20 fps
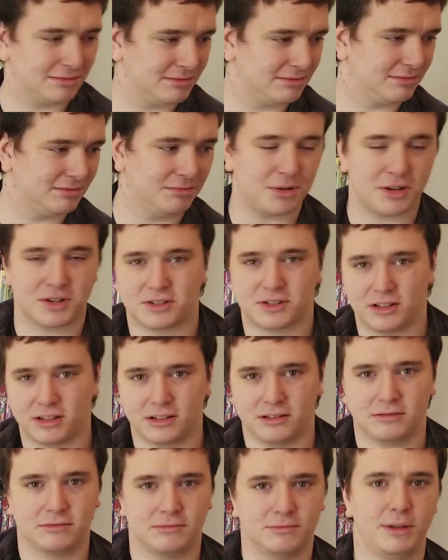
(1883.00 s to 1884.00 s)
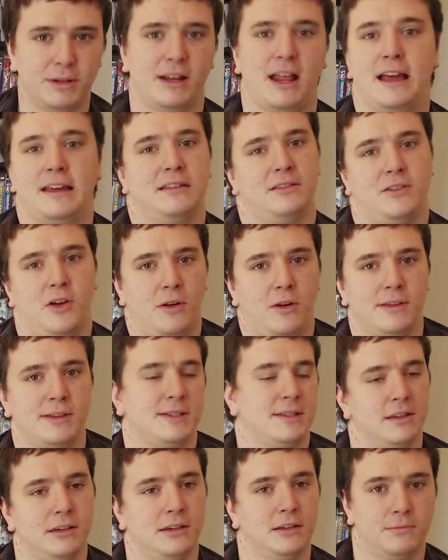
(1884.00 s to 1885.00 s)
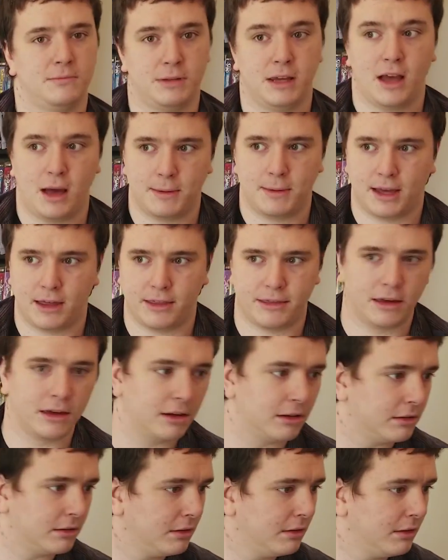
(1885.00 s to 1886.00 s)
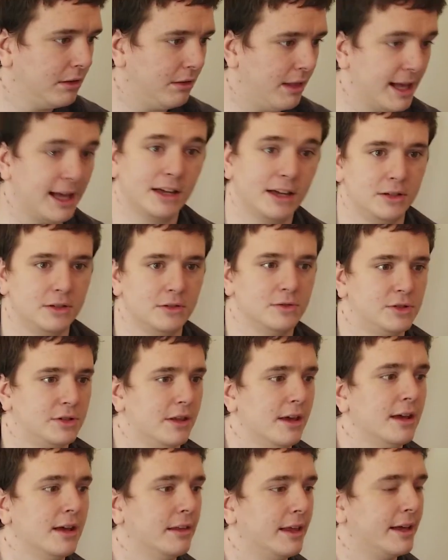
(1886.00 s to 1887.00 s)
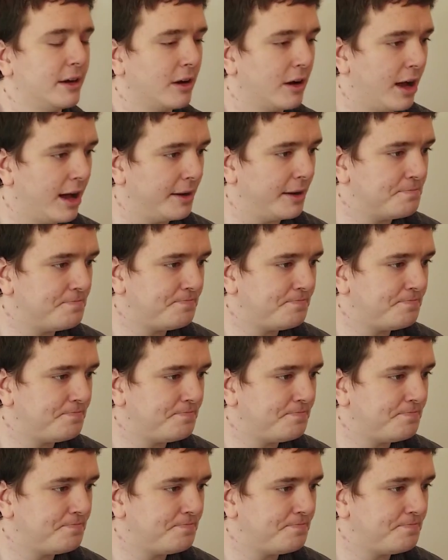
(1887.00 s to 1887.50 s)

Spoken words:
personally. But I can totally see it becoming a thing, like a huge thing later on.